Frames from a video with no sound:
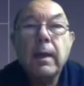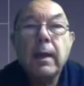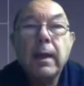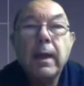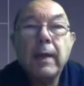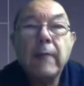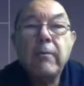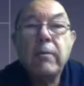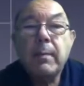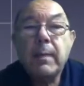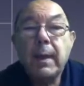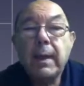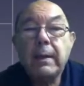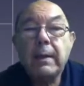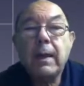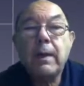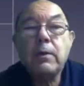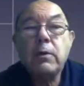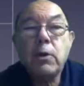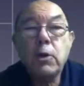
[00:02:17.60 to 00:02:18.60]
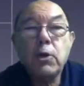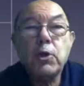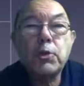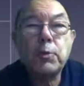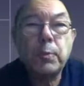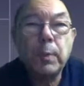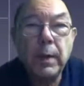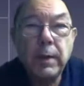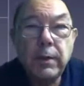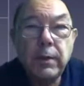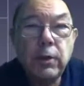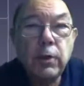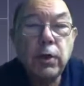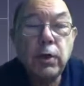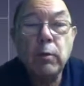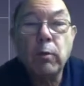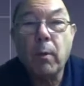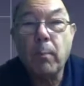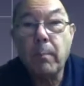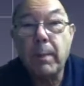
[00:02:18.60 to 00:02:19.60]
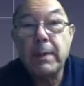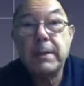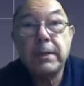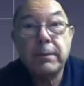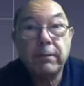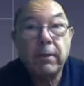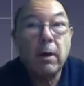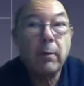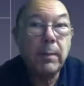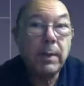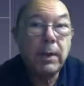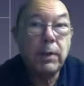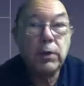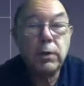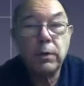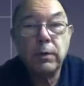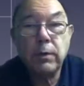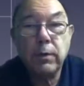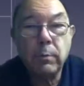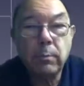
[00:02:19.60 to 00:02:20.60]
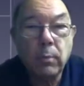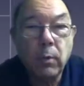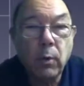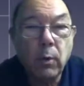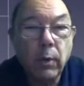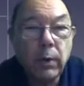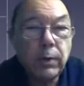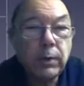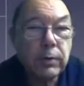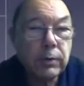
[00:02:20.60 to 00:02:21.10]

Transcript: If you're making newsprint, you do want better formation than board,